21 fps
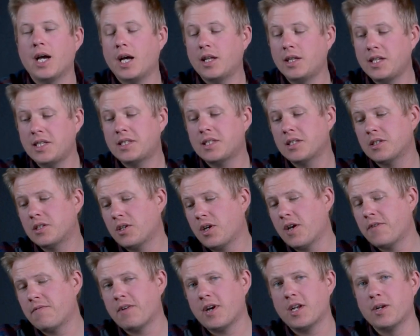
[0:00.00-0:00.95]
at least until
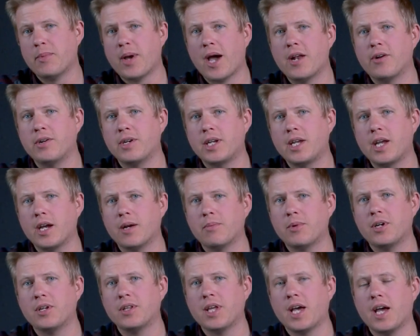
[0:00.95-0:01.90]
I find a battery
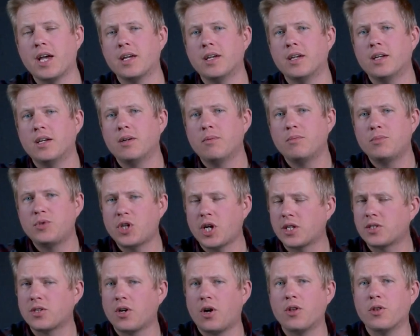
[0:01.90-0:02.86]
camera that
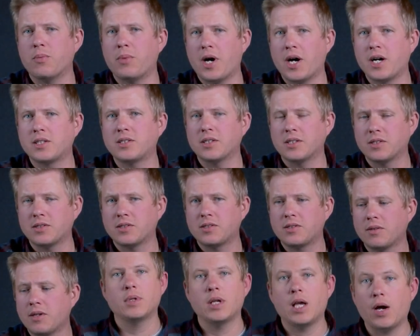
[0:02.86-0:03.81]
checks all the
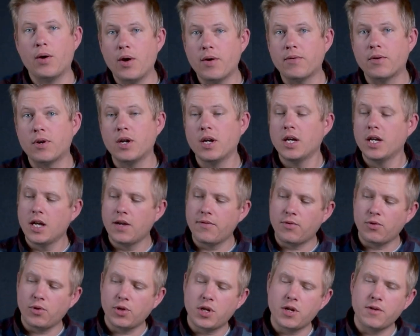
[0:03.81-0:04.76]
boxes. However, if
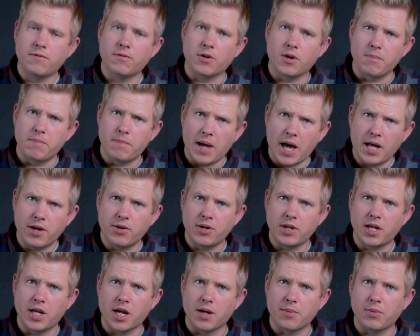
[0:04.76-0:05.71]
you're looking for a
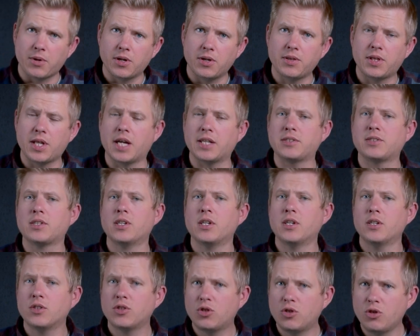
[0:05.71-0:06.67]
battery camera that's
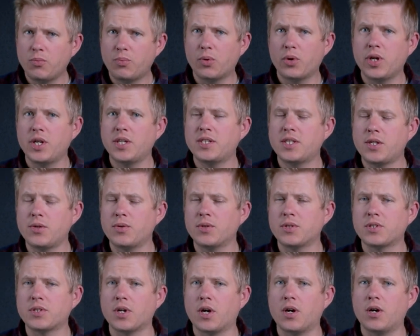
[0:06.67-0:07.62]
super easy to
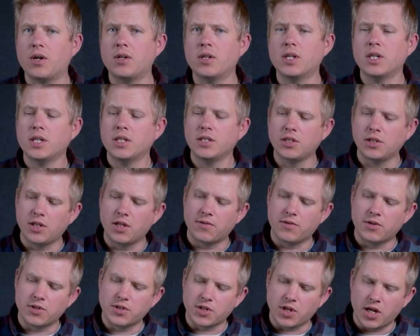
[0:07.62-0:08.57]
install,
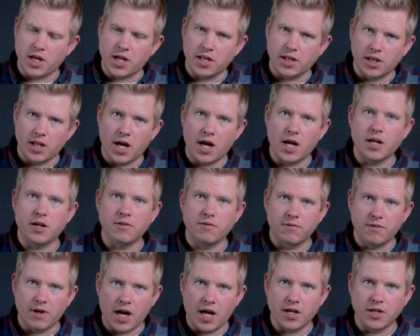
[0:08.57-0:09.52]
delivers a lot of
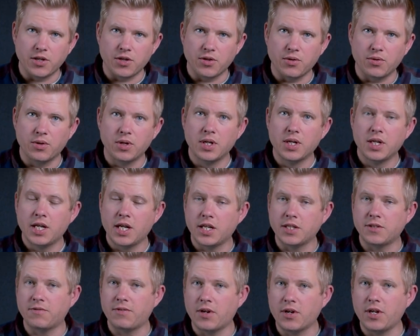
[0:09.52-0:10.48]
value,
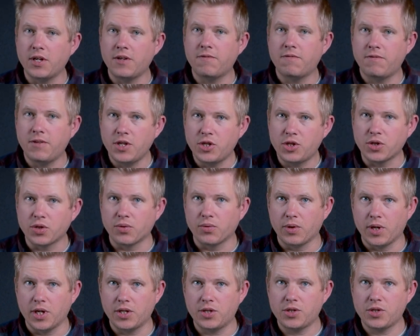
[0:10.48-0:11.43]
is very feature
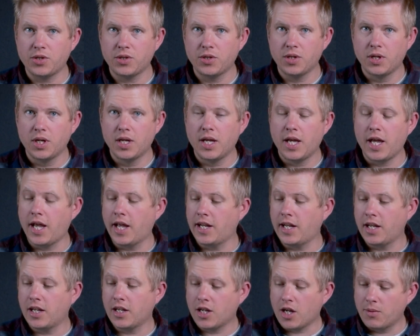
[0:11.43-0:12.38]
rich,
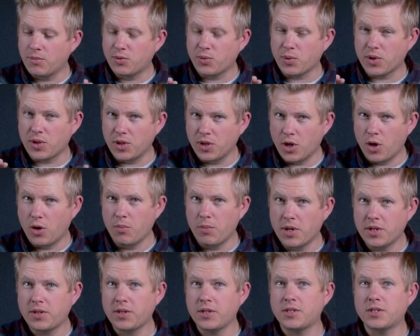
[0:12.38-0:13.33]
and comes with no
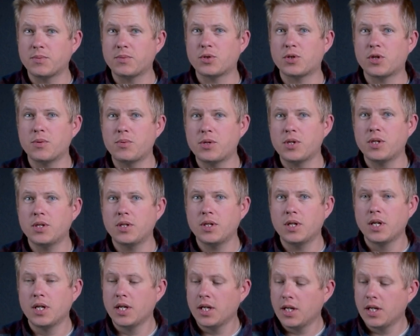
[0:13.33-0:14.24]
monthly subscription,